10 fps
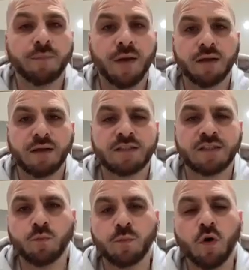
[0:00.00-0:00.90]
But
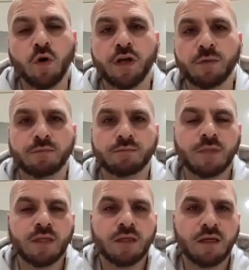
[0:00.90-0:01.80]
listen, Morecambe
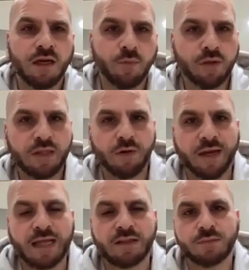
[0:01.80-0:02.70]
with
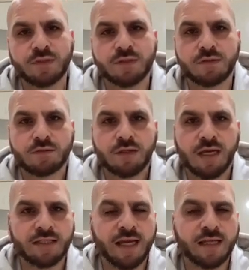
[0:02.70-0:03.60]
Derek Adams
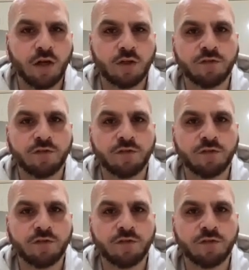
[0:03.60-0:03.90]
as their head coach,